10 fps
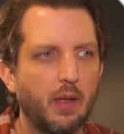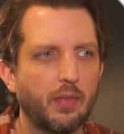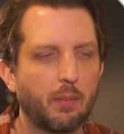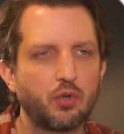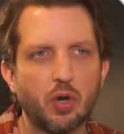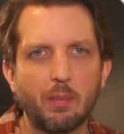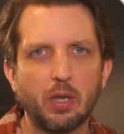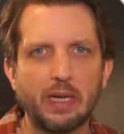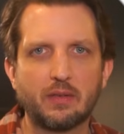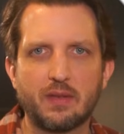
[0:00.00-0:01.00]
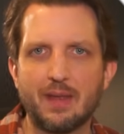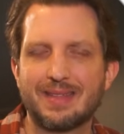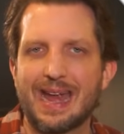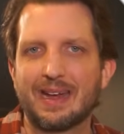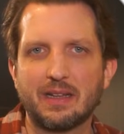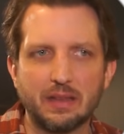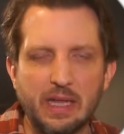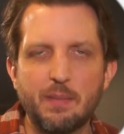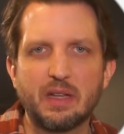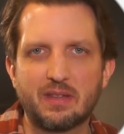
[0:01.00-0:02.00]
The trouble is that
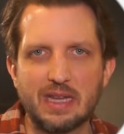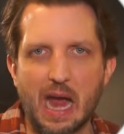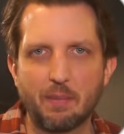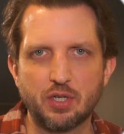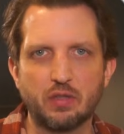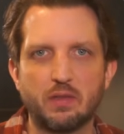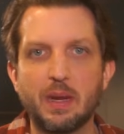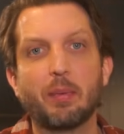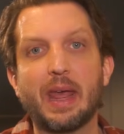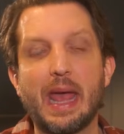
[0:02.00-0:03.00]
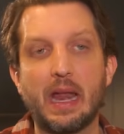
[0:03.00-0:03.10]
limits the options to be able to